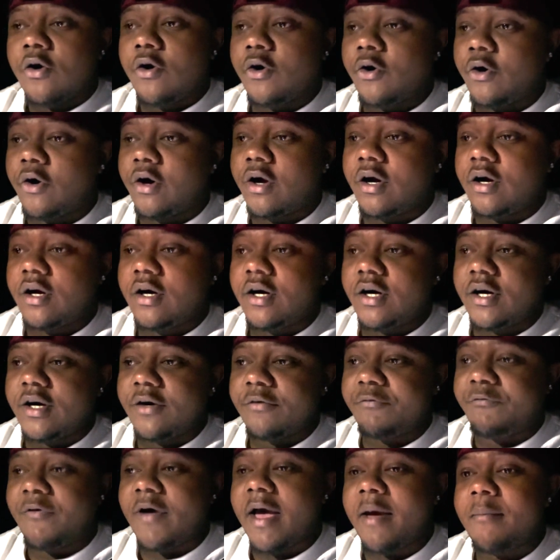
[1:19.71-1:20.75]
or
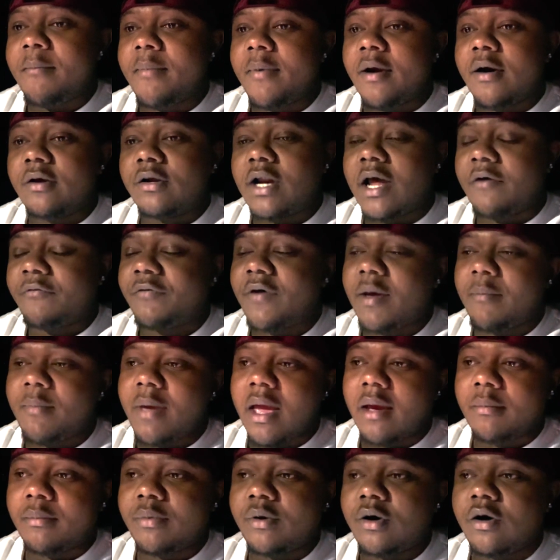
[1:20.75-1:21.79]

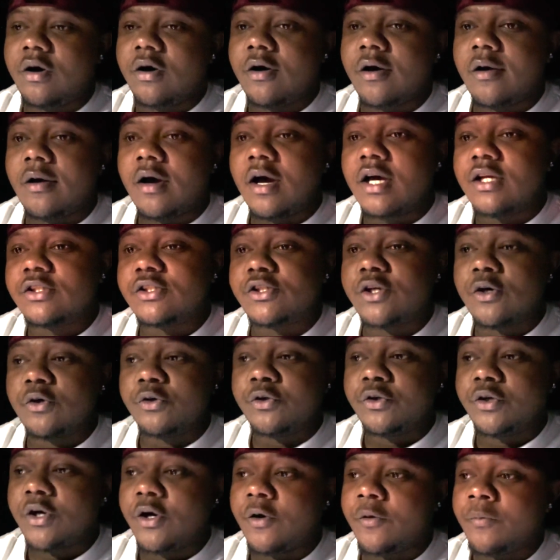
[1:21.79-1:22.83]
Hunxho,
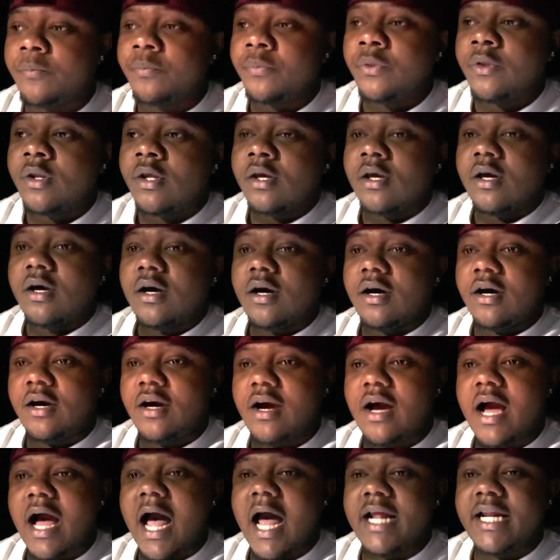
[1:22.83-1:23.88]
you know.
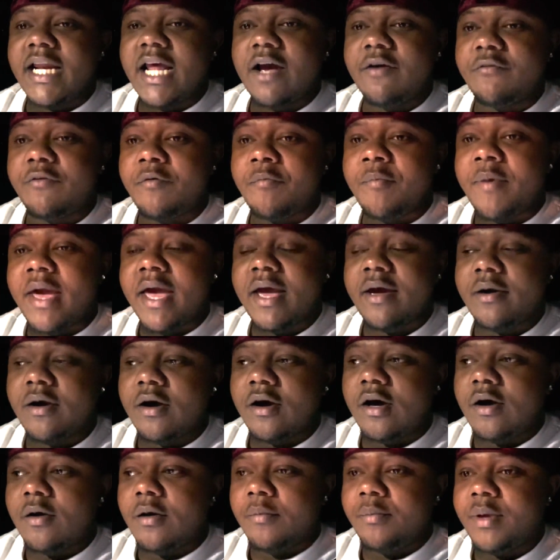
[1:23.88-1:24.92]
I never met
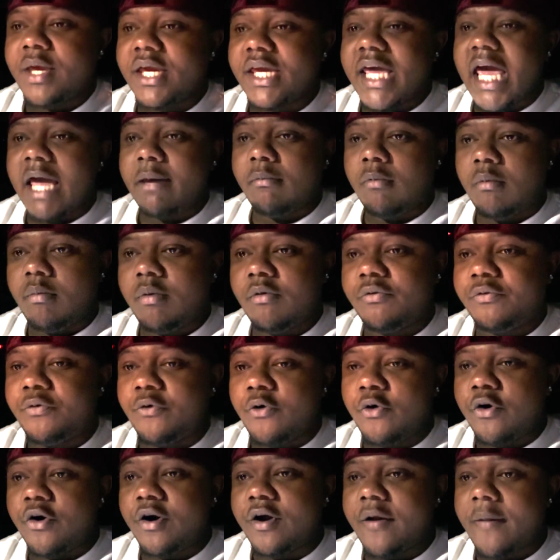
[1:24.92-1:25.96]
Big Yavo
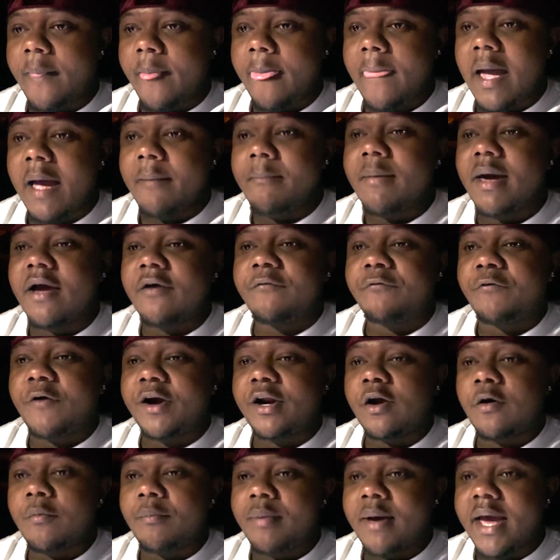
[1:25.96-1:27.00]
before. I met
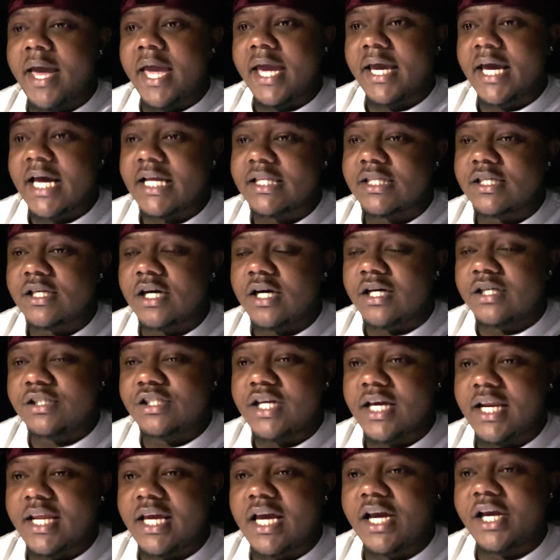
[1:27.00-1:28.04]
Fredo Bang at
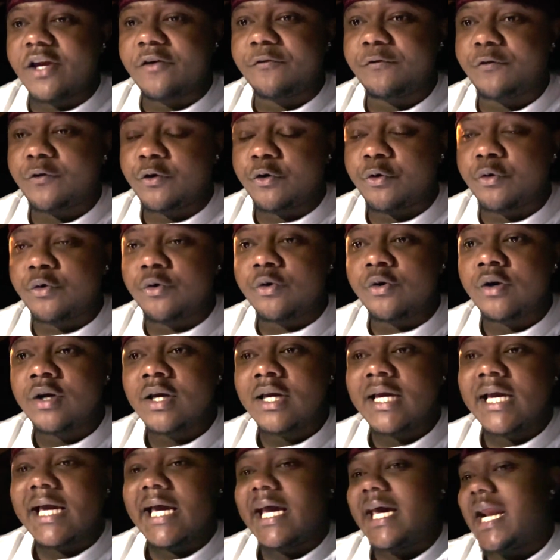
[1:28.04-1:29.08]
J D Young funeral,
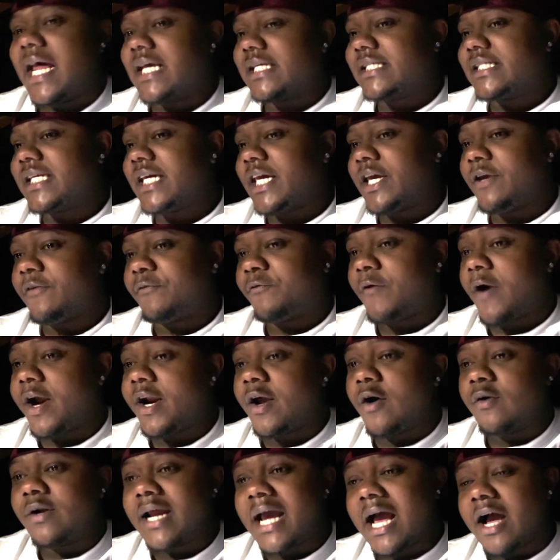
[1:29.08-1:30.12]
and I seen
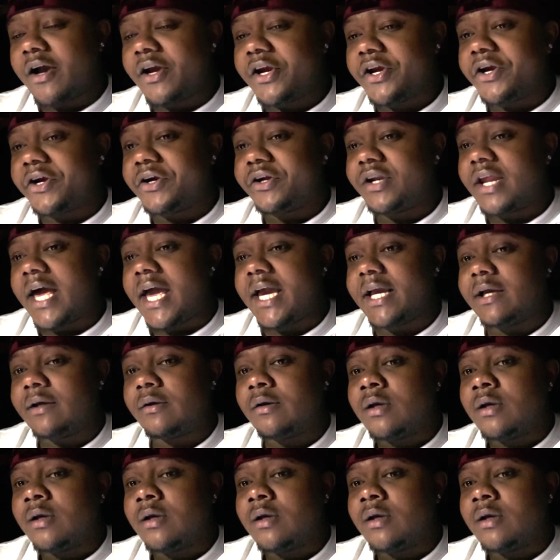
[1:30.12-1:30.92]
Fredo down here like